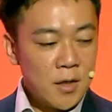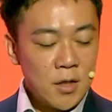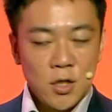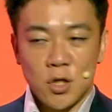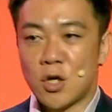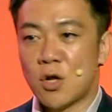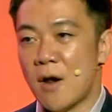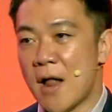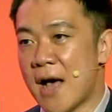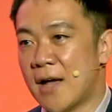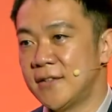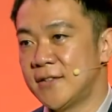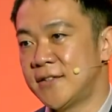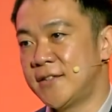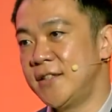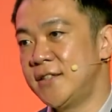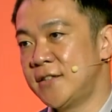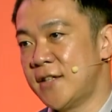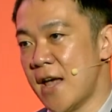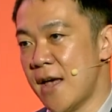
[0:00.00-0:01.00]
Cloud
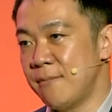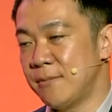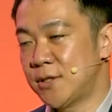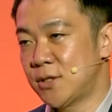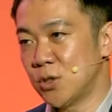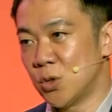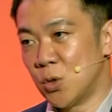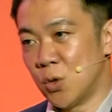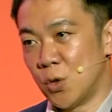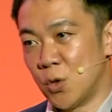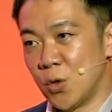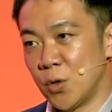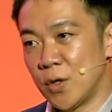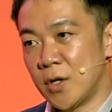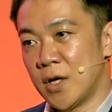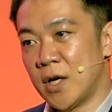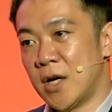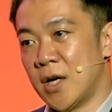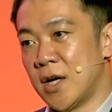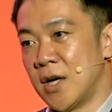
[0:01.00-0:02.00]
systems or
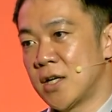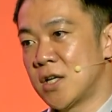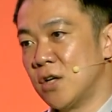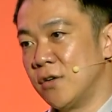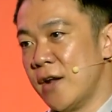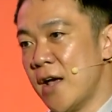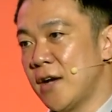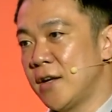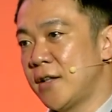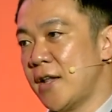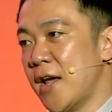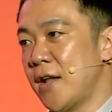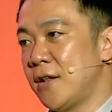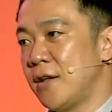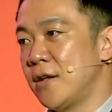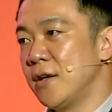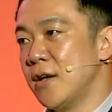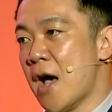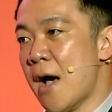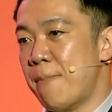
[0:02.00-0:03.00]
connected
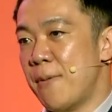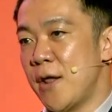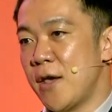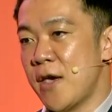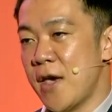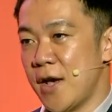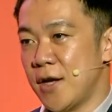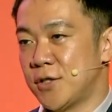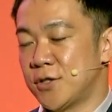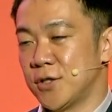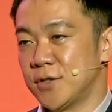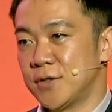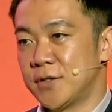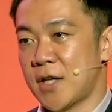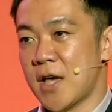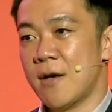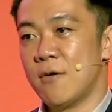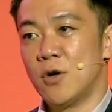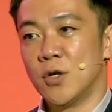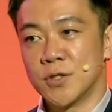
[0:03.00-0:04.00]
applications
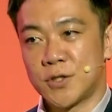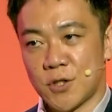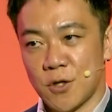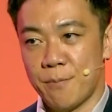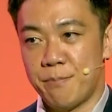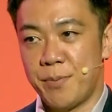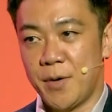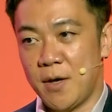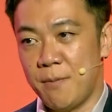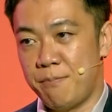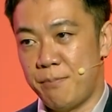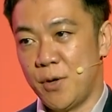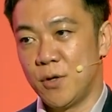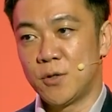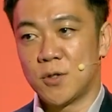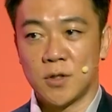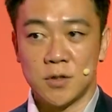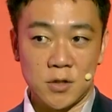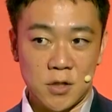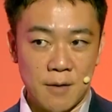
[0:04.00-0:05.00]
can also be
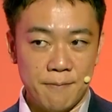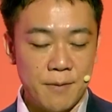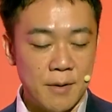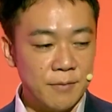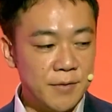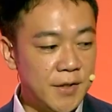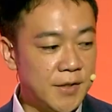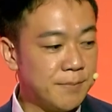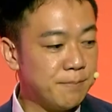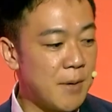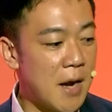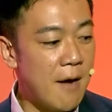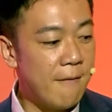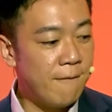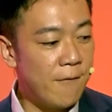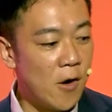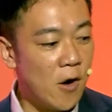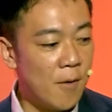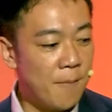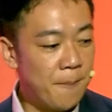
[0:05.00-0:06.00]
built on top of this
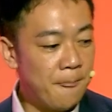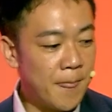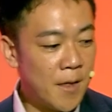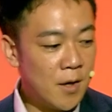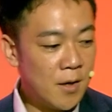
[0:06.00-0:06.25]
platform.